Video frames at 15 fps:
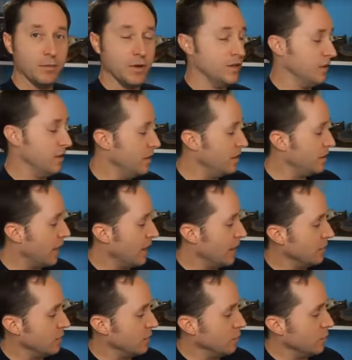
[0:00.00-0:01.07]
which in this
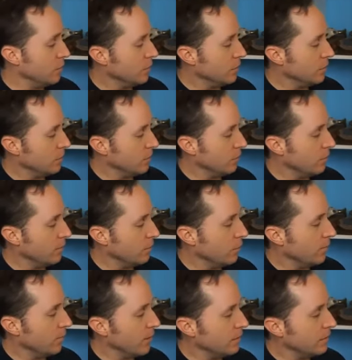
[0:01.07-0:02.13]
case is 1, 2, 3,
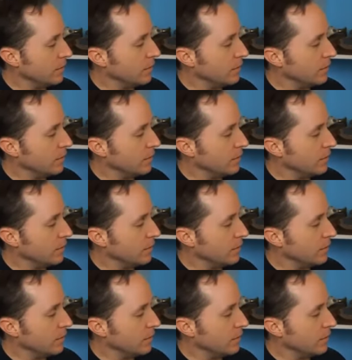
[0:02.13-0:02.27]
4, 5,